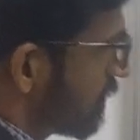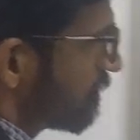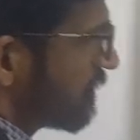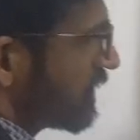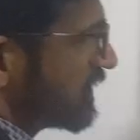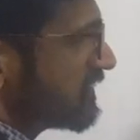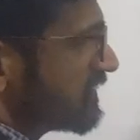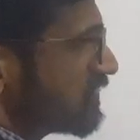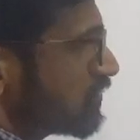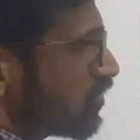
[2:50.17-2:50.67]

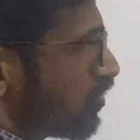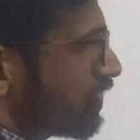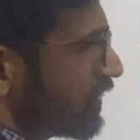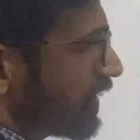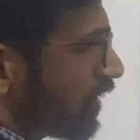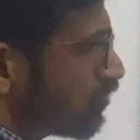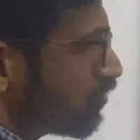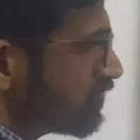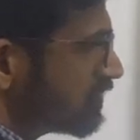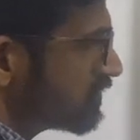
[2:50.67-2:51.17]
Please note
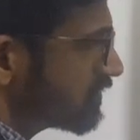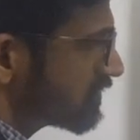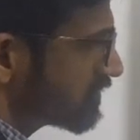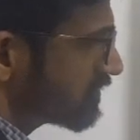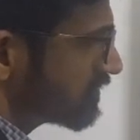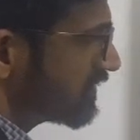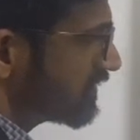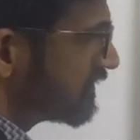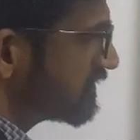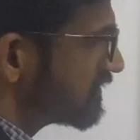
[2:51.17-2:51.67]
down
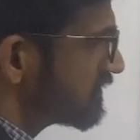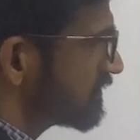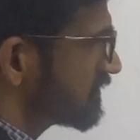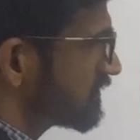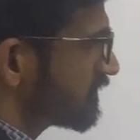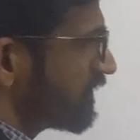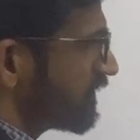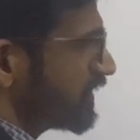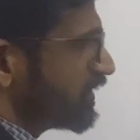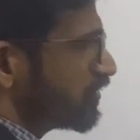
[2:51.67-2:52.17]
this. It's
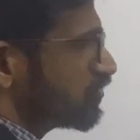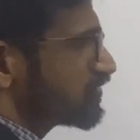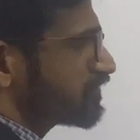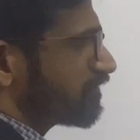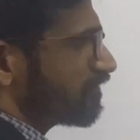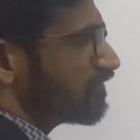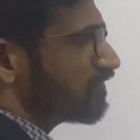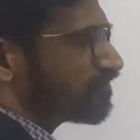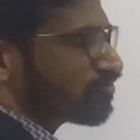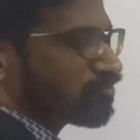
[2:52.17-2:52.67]
a very
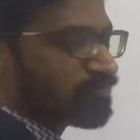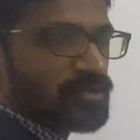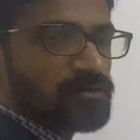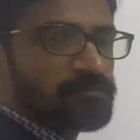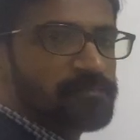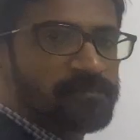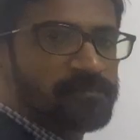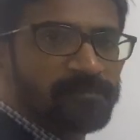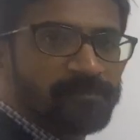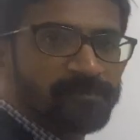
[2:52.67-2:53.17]
useful formula.
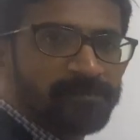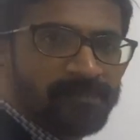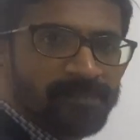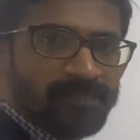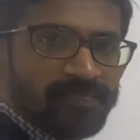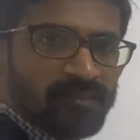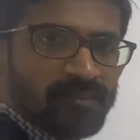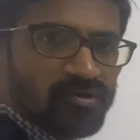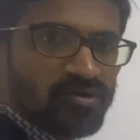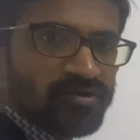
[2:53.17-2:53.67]

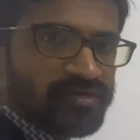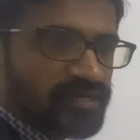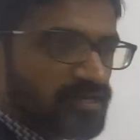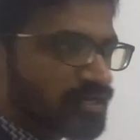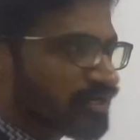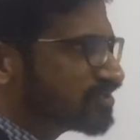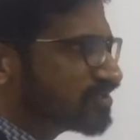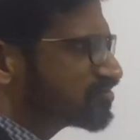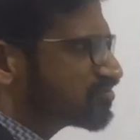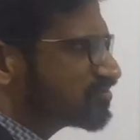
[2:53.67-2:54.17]

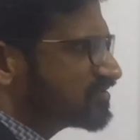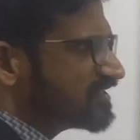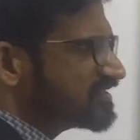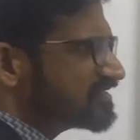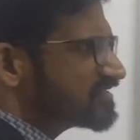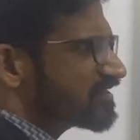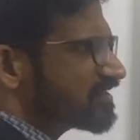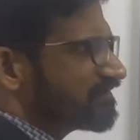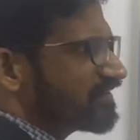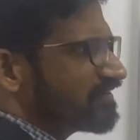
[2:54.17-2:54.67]
Okay, so
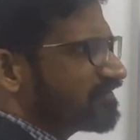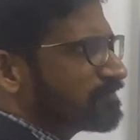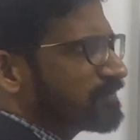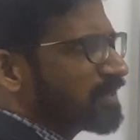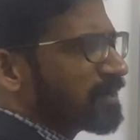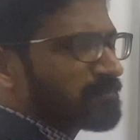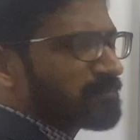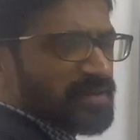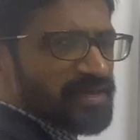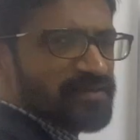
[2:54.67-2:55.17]
this we will be
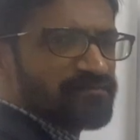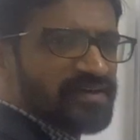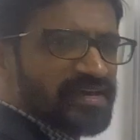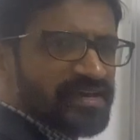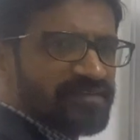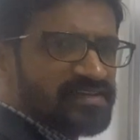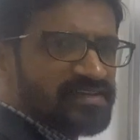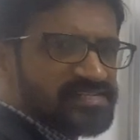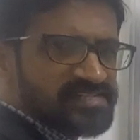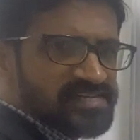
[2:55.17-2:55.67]
applying
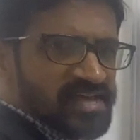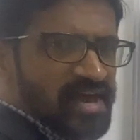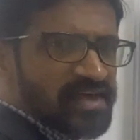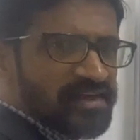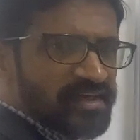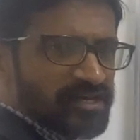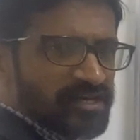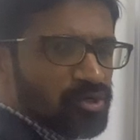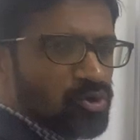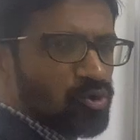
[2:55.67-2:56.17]
wherever
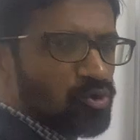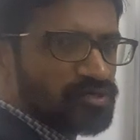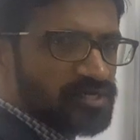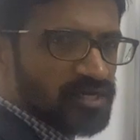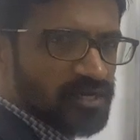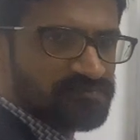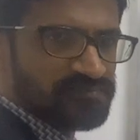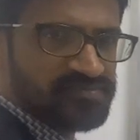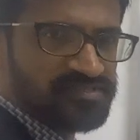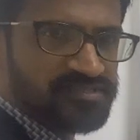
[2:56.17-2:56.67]
tan and cot
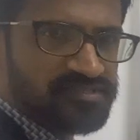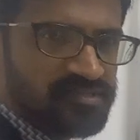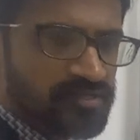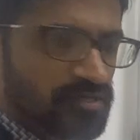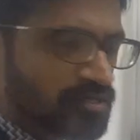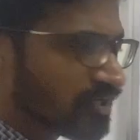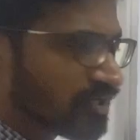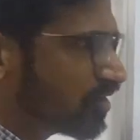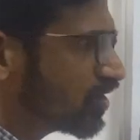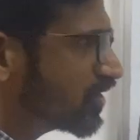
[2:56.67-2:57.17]
comes.
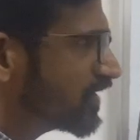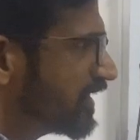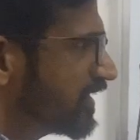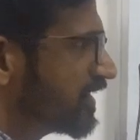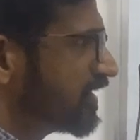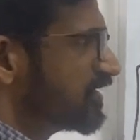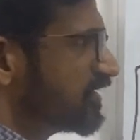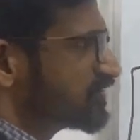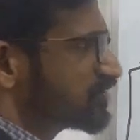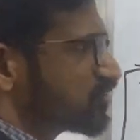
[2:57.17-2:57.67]

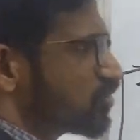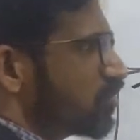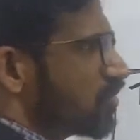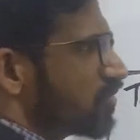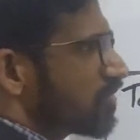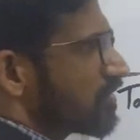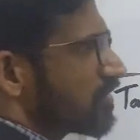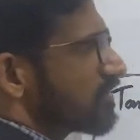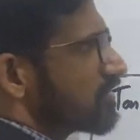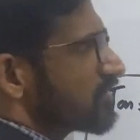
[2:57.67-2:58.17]
Okay,
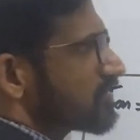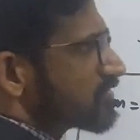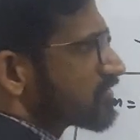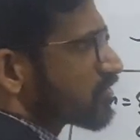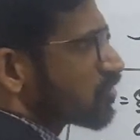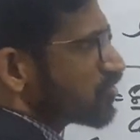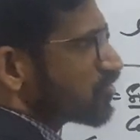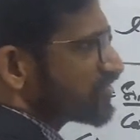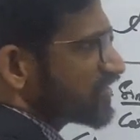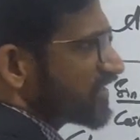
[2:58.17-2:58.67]
so
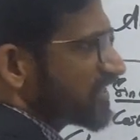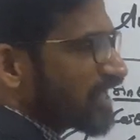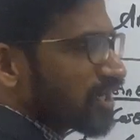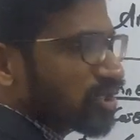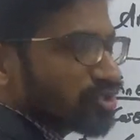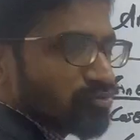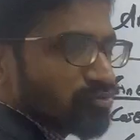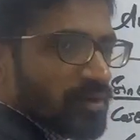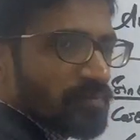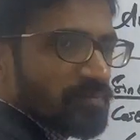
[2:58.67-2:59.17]
cosec
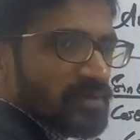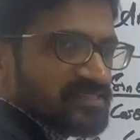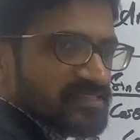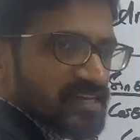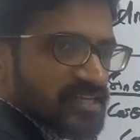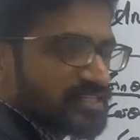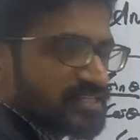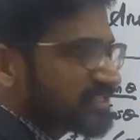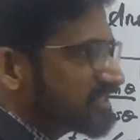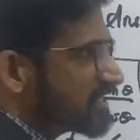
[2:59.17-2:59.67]
equal to 1 by
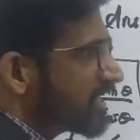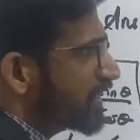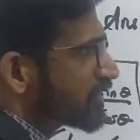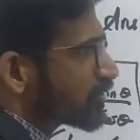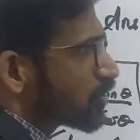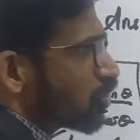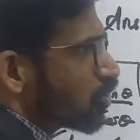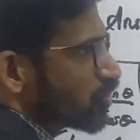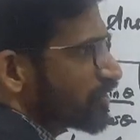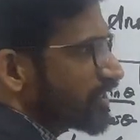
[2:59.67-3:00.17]
sin theta
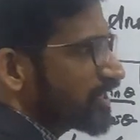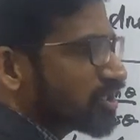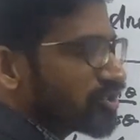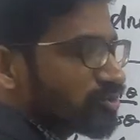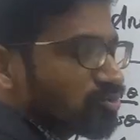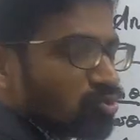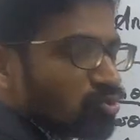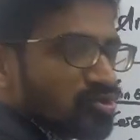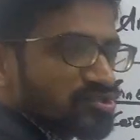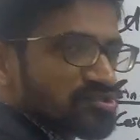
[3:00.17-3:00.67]
and cot equal
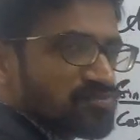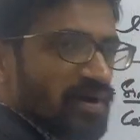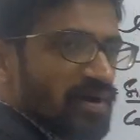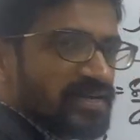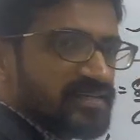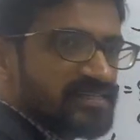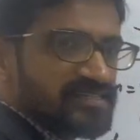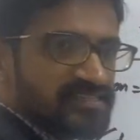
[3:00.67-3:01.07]
to cos by